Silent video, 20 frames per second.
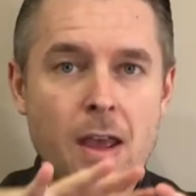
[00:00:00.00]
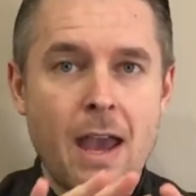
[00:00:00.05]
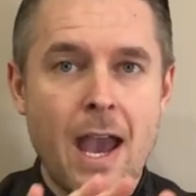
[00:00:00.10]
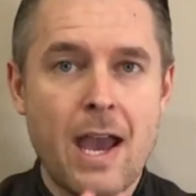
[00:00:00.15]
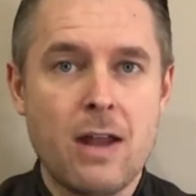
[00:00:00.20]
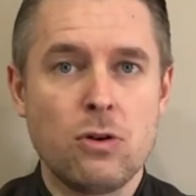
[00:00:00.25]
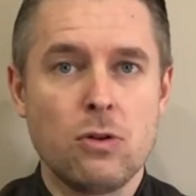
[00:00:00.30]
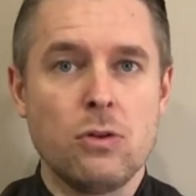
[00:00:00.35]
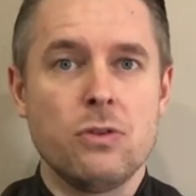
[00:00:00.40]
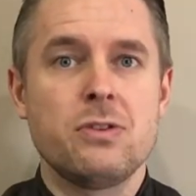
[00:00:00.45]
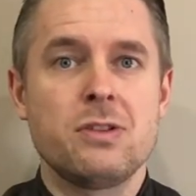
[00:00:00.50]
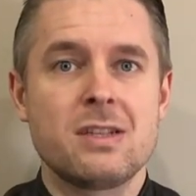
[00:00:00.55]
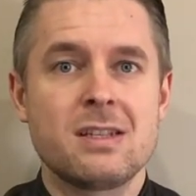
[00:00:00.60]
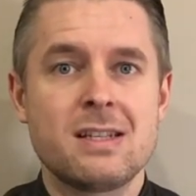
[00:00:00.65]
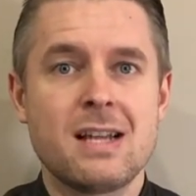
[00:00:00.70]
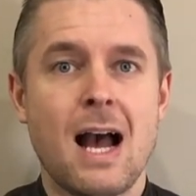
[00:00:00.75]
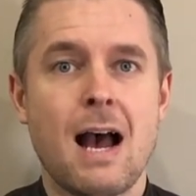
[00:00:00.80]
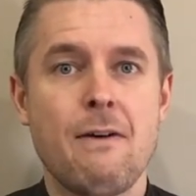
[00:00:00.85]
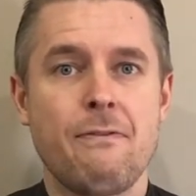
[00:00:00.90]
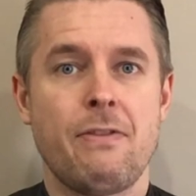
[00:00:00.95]
and all of the
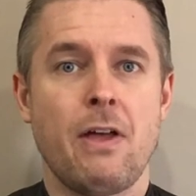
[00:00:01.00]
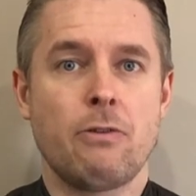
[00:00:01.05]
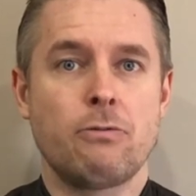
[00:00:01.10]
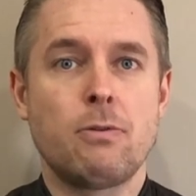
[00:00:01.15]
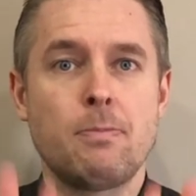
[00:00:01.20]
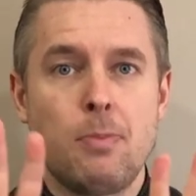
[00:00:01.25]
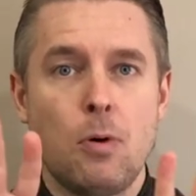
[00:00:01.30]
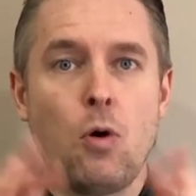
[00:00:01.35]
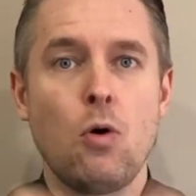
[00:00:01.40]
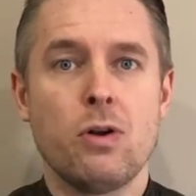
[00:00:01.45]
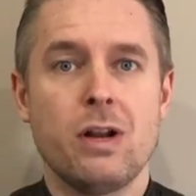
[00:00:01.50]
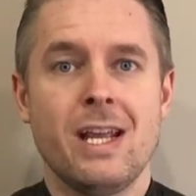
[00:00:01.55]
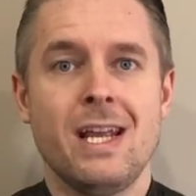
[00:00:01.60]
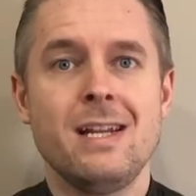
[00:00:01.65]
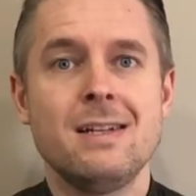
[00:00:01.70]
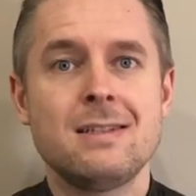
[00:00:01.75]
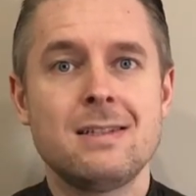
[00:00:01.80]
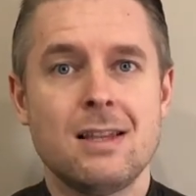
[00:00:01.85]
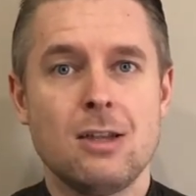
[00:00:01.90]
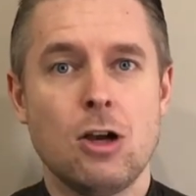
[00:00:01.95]
staff that report
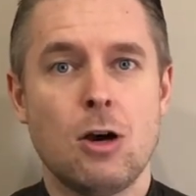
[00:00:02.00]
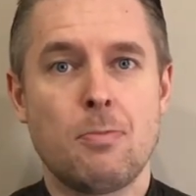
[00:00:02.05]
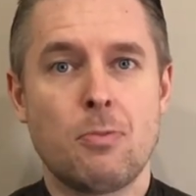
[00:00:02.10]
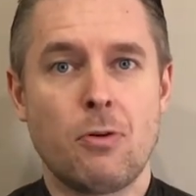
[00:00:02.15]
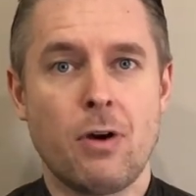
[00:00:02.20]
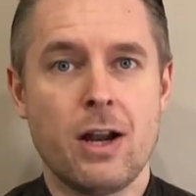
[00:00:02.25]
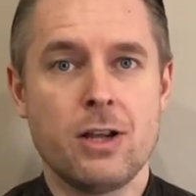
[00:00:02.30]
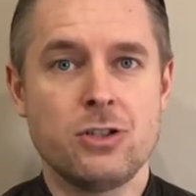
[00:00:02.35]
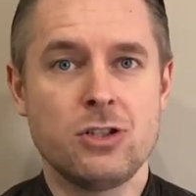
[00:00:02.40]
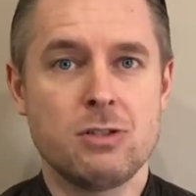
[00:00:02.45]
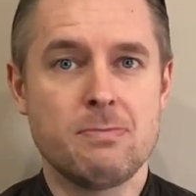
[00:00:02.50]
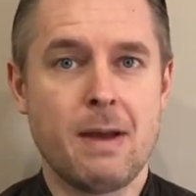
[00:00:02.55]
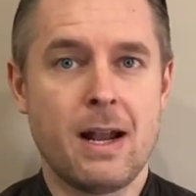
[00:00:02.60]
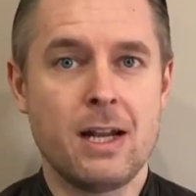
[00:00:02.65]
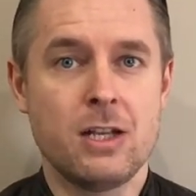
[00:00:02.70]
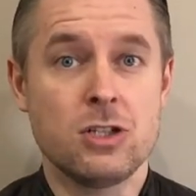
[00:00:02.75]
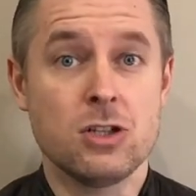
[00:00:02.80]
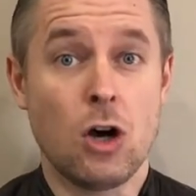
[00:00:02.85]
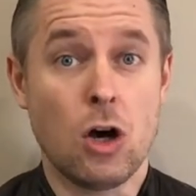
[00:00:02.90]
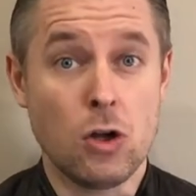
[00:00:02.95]
into the operations
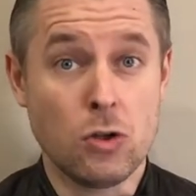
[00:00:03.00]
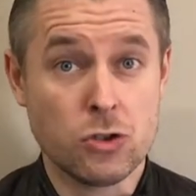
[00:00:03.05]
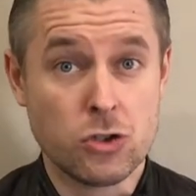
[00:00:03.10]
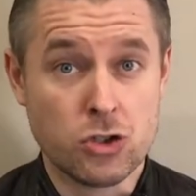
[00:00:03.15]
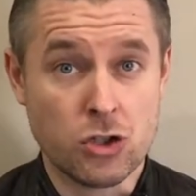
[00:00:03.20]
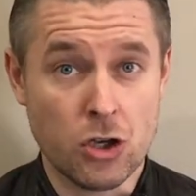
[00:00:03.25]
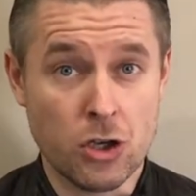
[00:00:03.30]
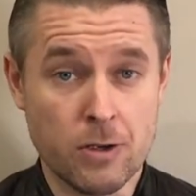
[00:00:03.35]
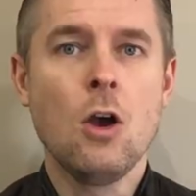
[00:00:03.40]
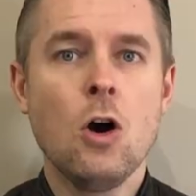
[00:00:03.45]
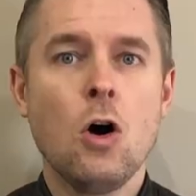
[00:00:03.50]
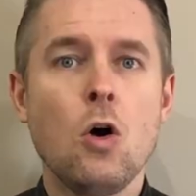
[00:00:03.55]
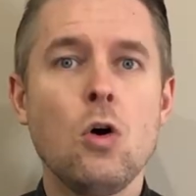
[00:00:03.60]
manager also.